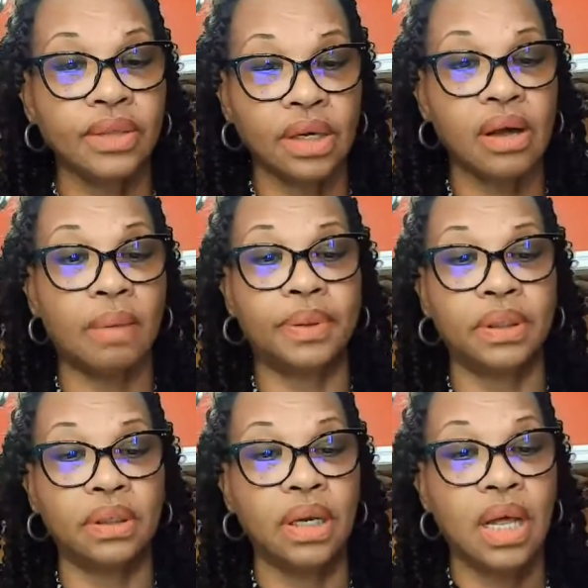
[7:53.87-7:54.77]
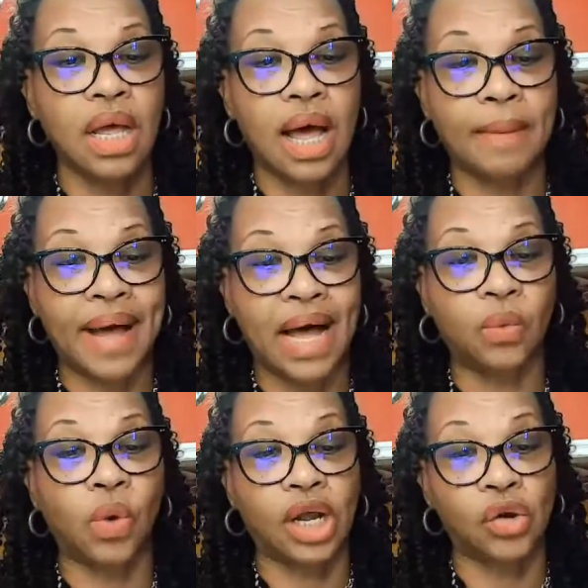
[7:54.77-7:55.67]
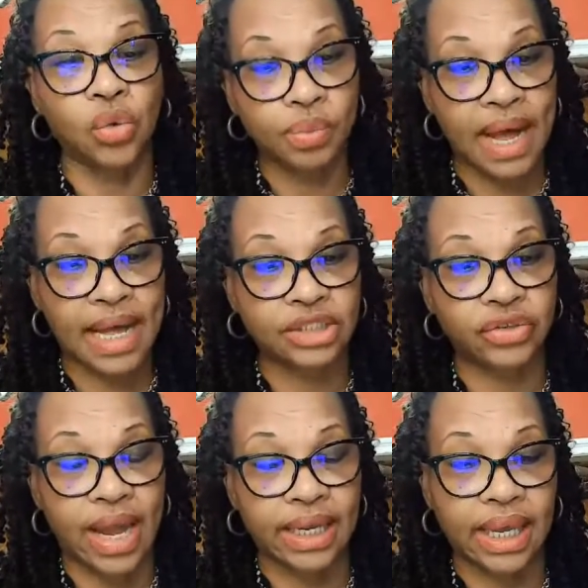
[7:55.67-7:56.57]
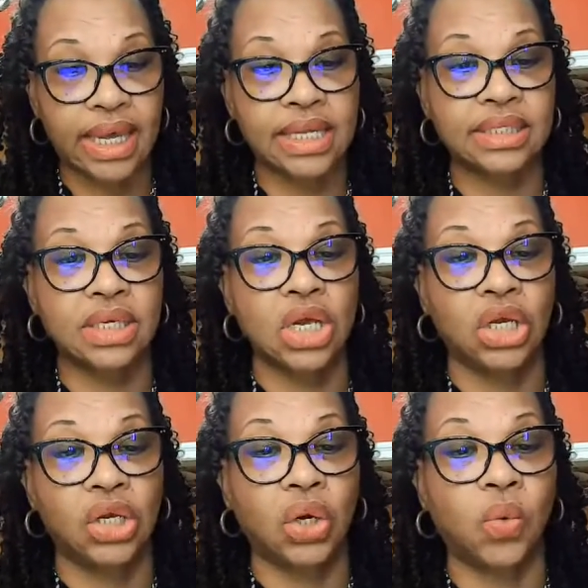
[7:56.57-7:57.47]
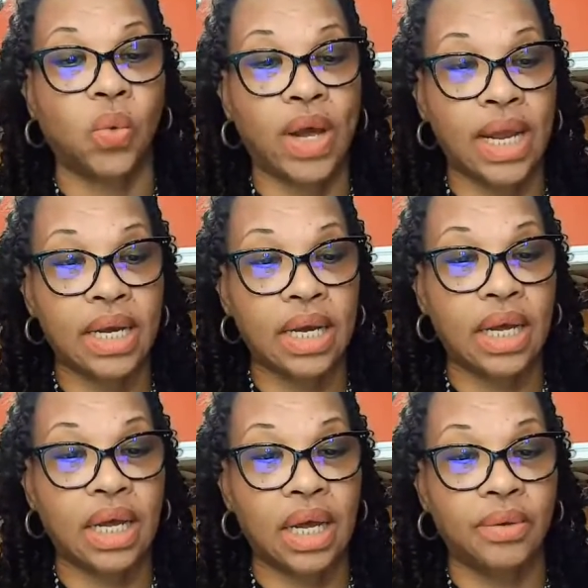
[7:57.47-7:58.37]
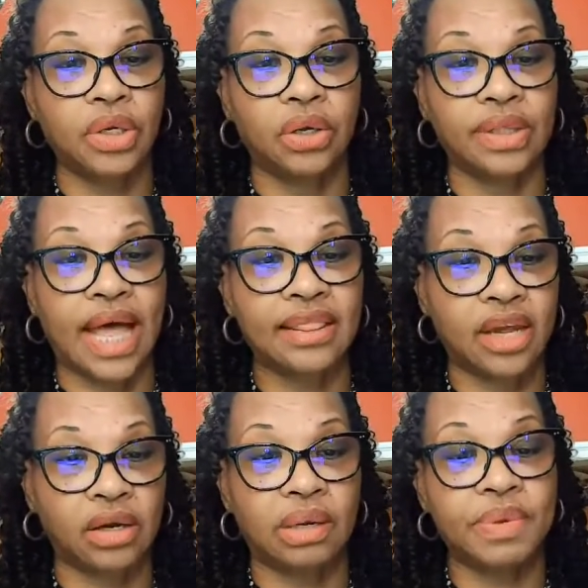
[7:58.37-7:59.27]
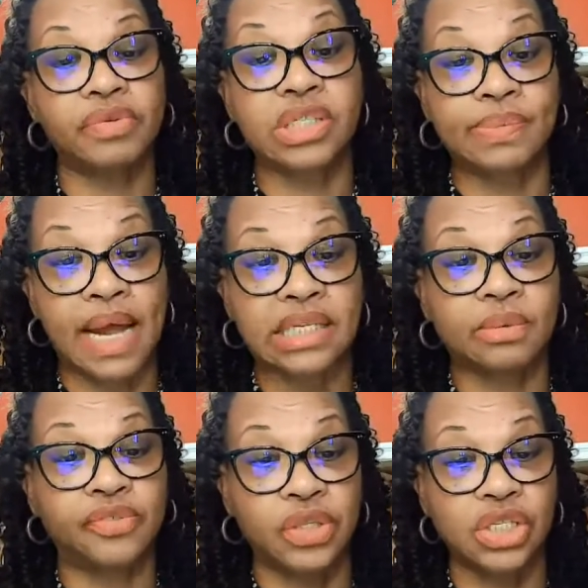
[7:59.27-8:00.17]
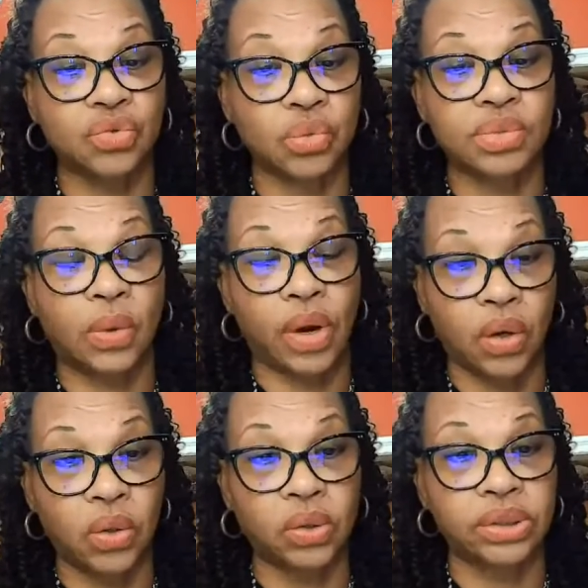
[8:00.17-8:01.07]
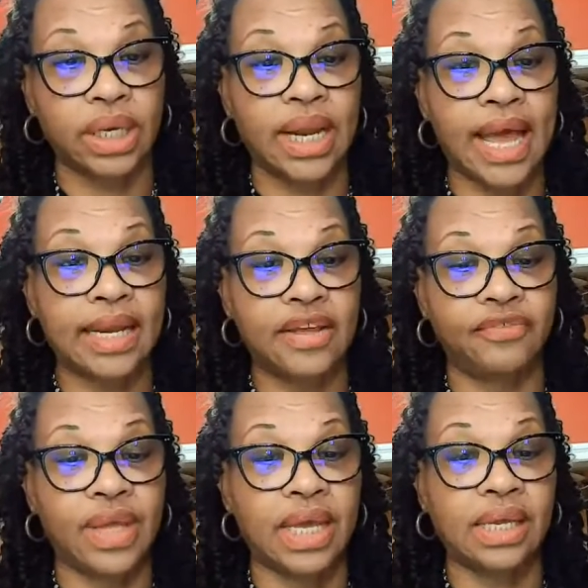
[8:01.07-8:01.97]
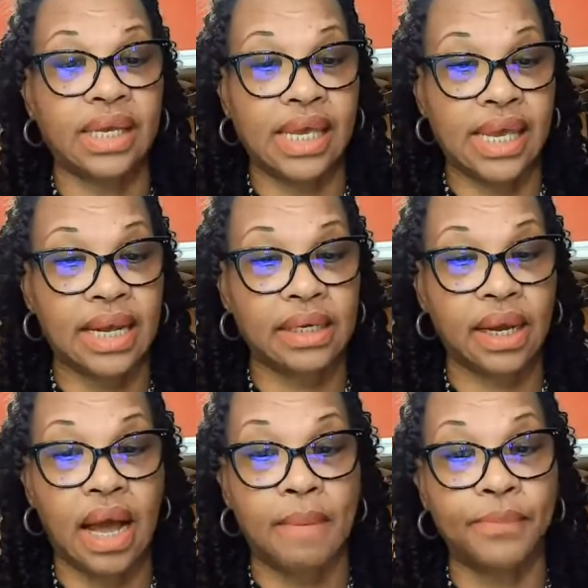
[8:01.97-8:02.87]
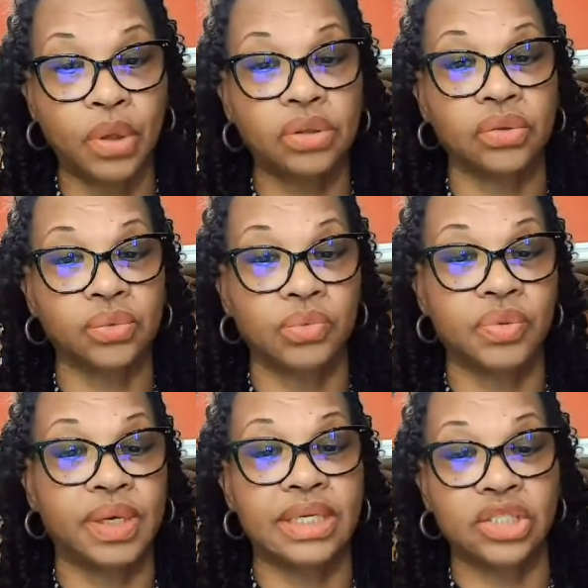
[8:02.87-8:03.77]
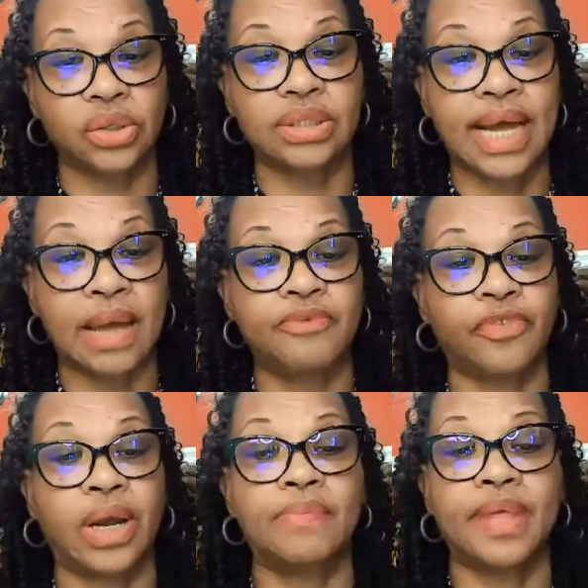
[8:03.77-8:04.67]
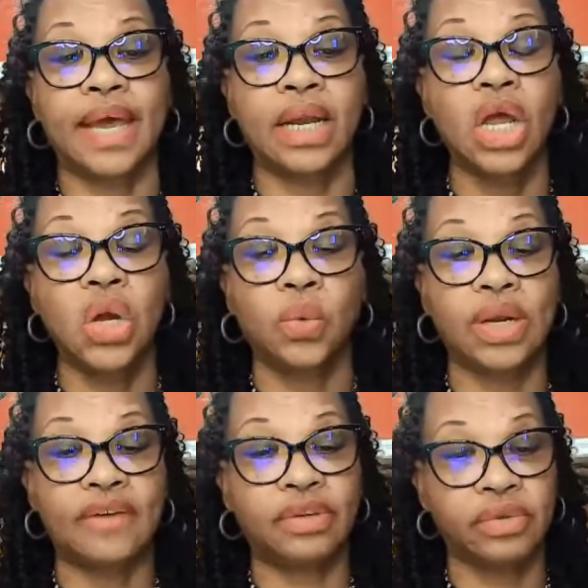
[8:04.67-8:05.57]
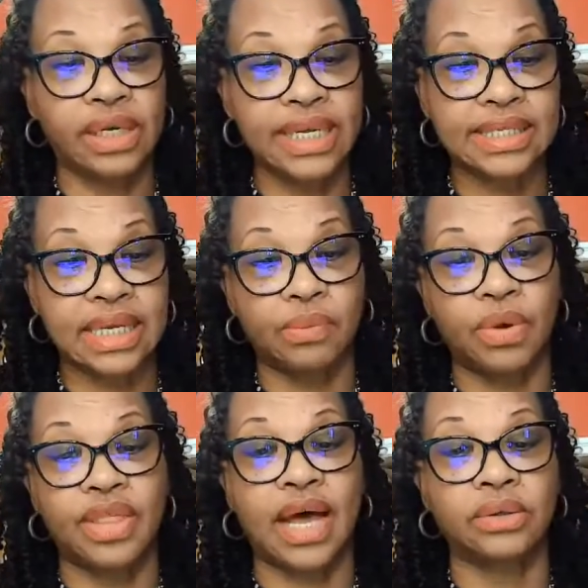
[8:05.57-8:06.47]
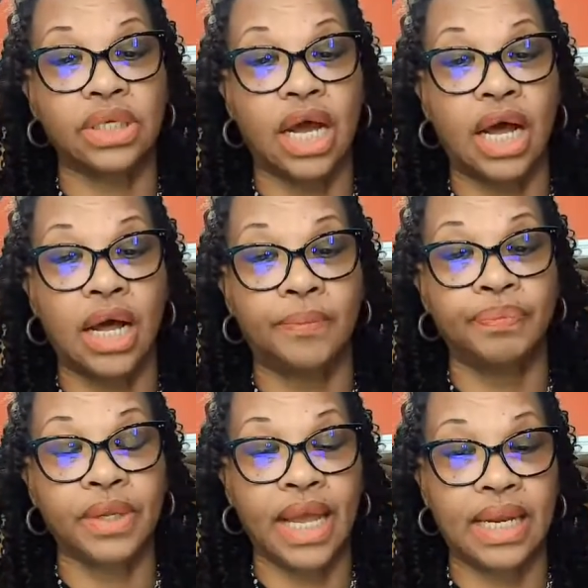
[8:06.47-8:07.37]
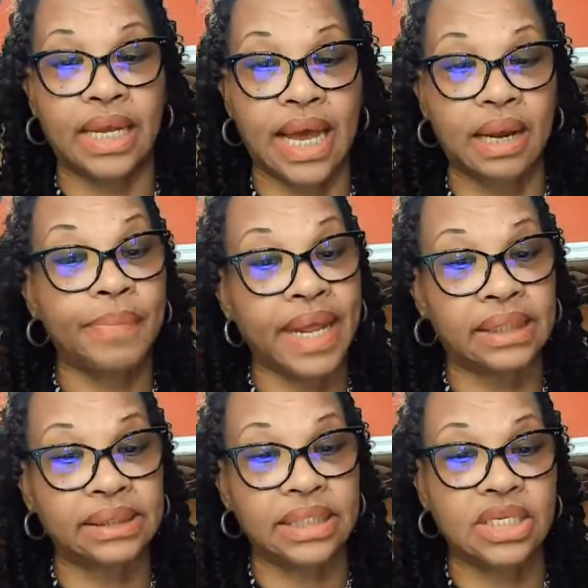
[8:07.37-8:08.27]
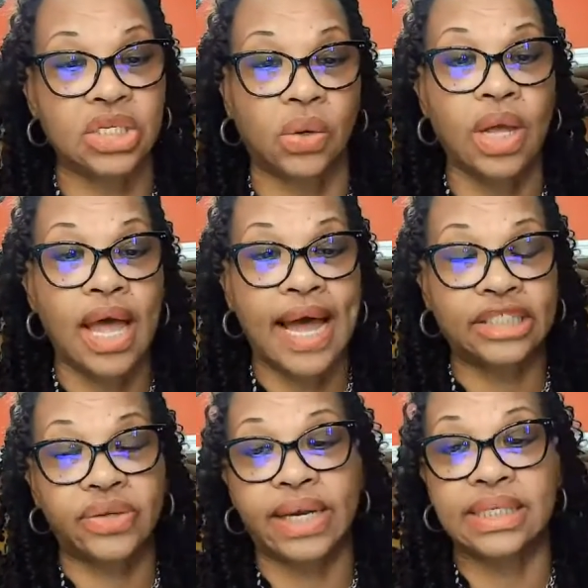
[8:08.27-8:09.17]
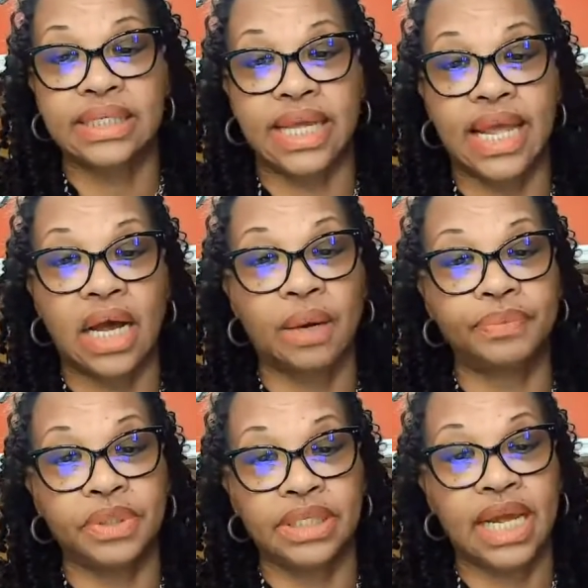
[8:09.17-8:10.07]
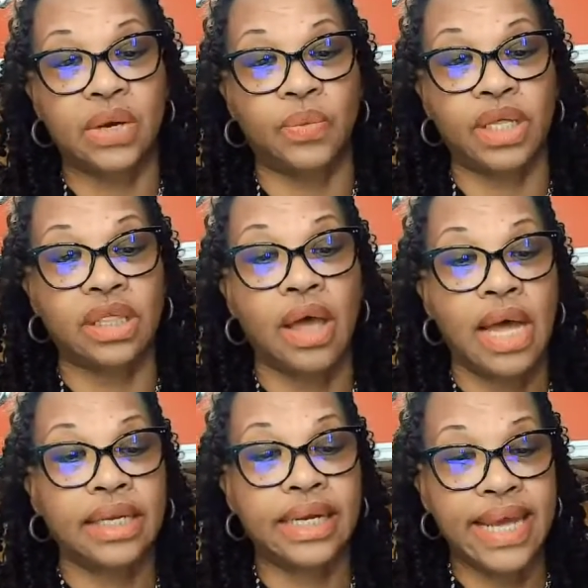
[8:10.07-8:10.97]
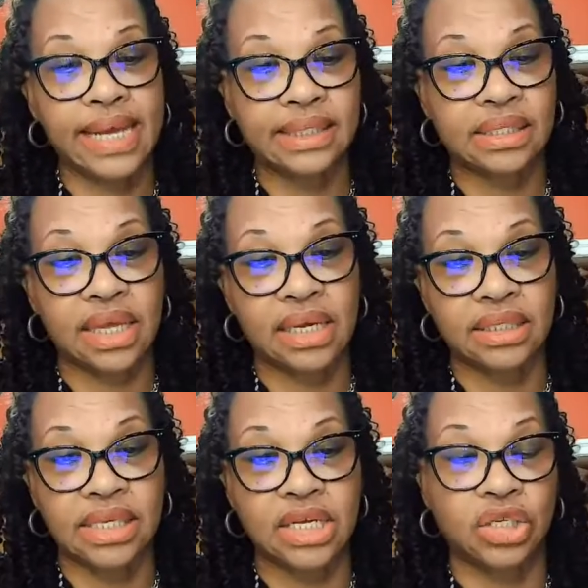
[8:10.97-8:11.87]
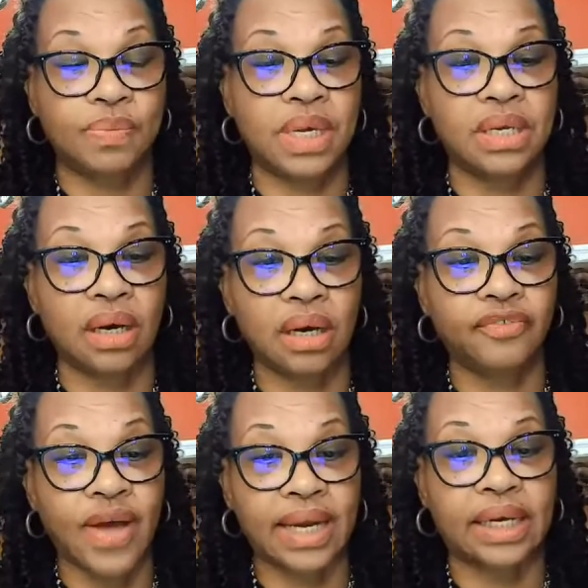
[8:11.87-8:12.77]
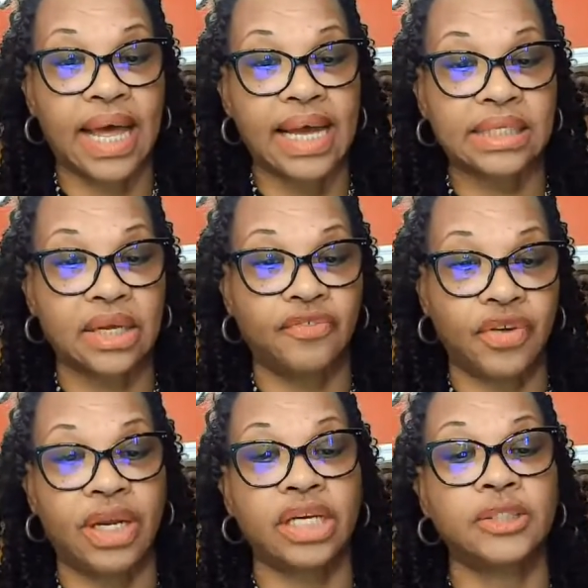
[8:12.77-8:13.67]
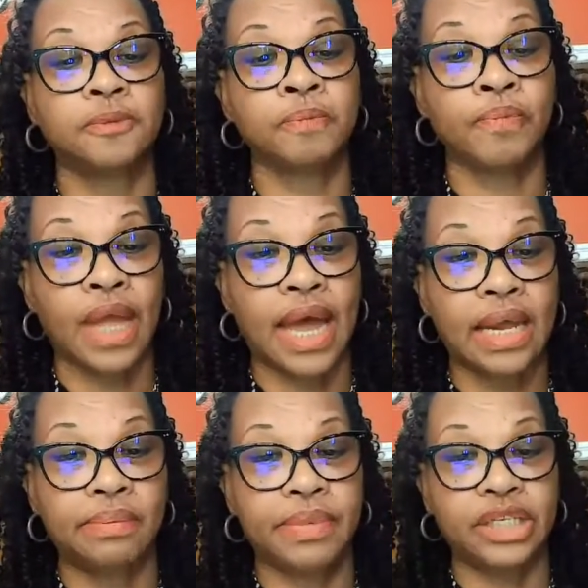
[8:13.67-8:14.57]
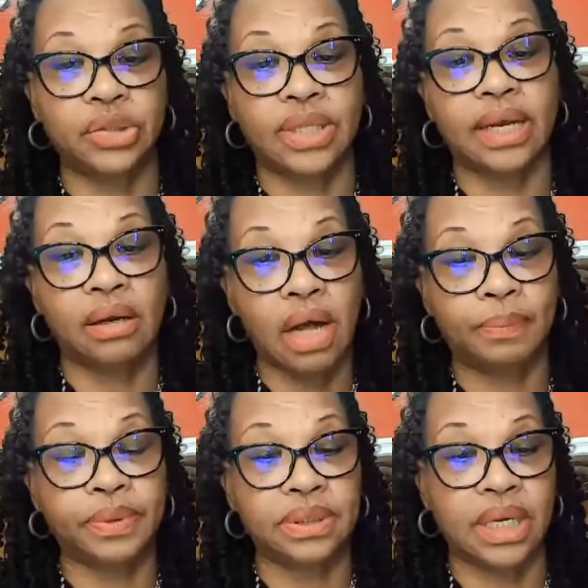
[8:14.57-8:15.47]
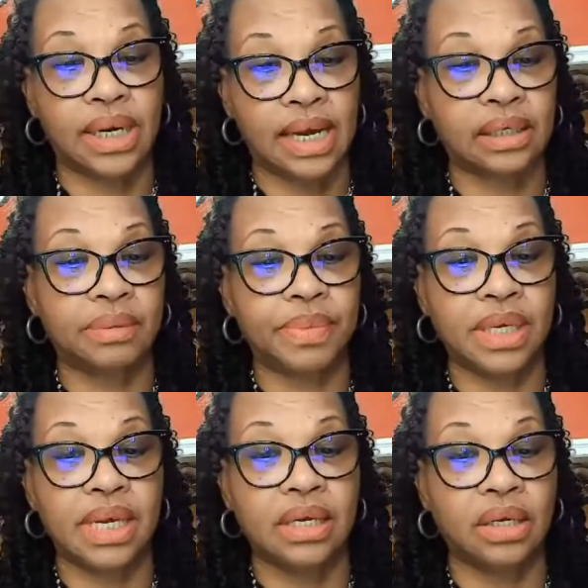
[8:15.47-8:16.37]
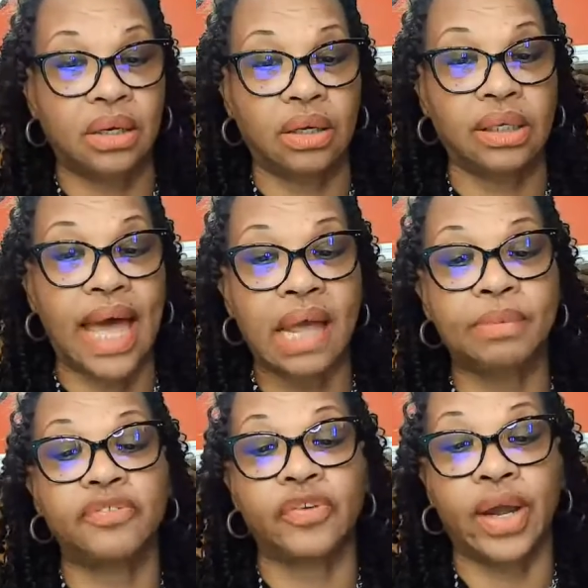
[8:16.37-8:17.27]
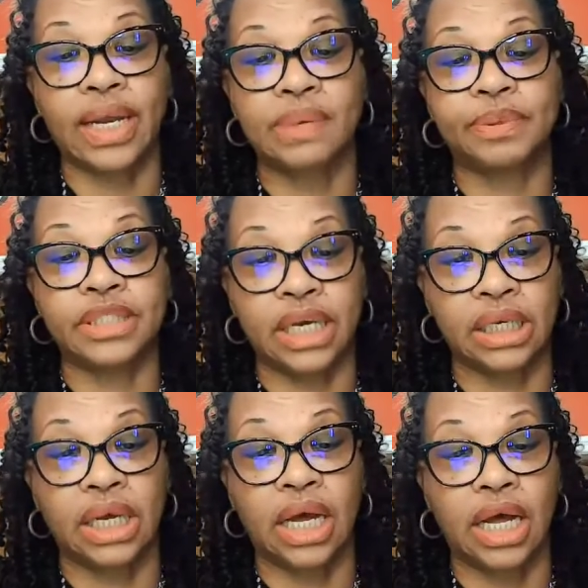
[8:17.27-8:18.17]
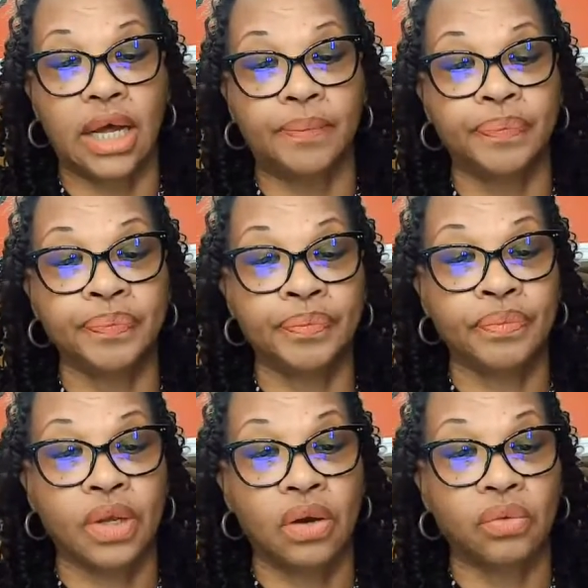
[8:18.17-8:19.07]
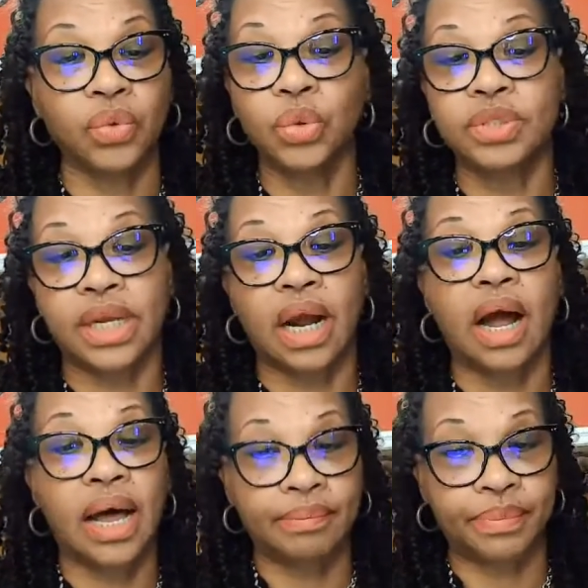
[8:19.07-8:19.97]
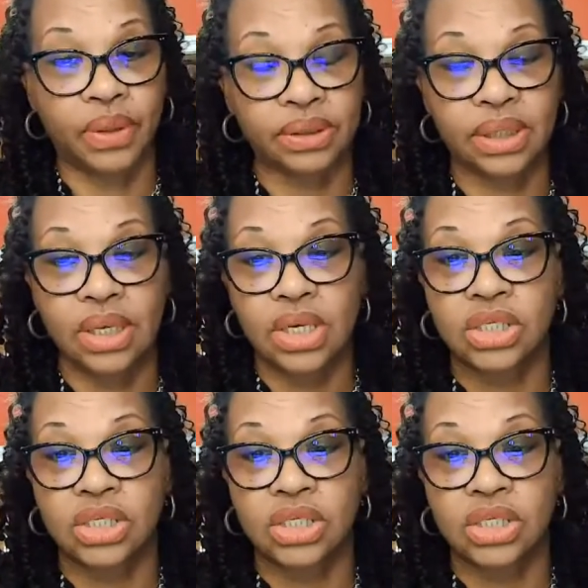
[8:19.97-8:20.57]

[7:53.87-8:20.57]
the couple about what a group contract is, when, that they're going to be responsible for these that we're holding. And if they can't book the rooms within a certain time frame, then we'd have to release them without any kind of penalty. So I try to stay up to date with the dates things need to be done, finalized and finished, and make sure that the couples are not going to be, liable for any particular rooms that are unbooked.